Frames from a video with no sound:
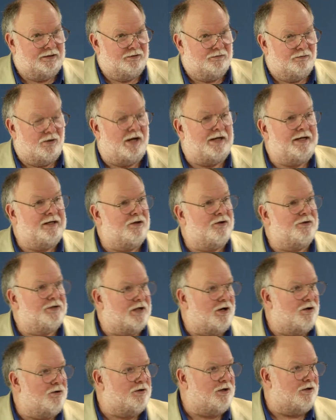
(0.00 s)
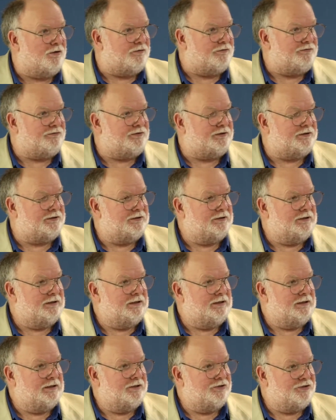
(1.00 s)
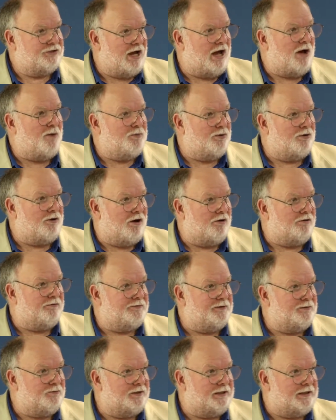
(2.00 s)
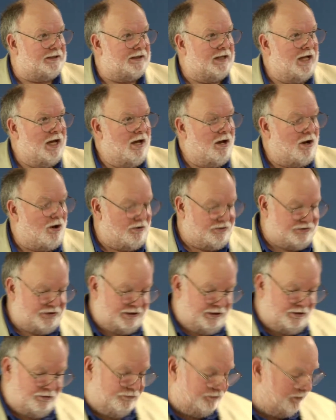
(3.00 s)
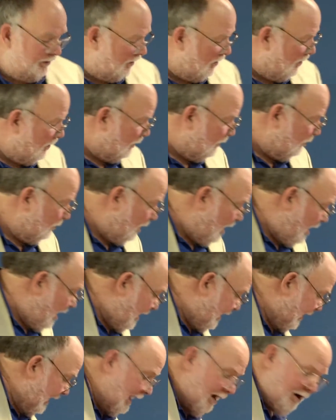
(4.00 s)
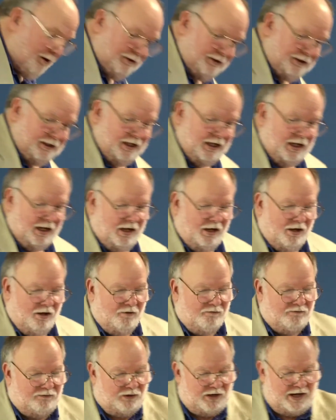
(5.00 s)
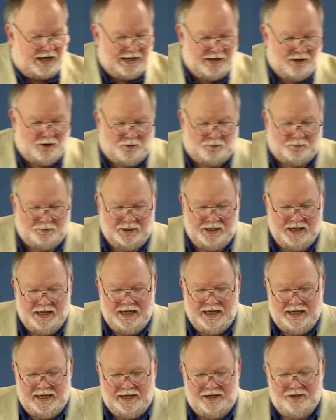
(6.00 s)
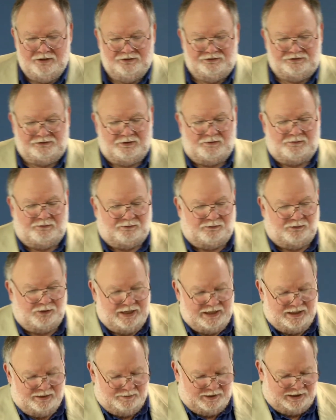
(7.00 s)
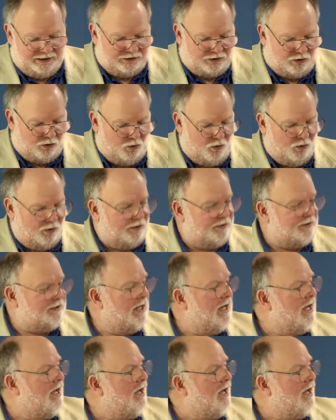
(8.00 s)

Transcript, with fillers: right here on the Gold Coast. Child pornography ring. Our children are crying out for help. Here's freedom in court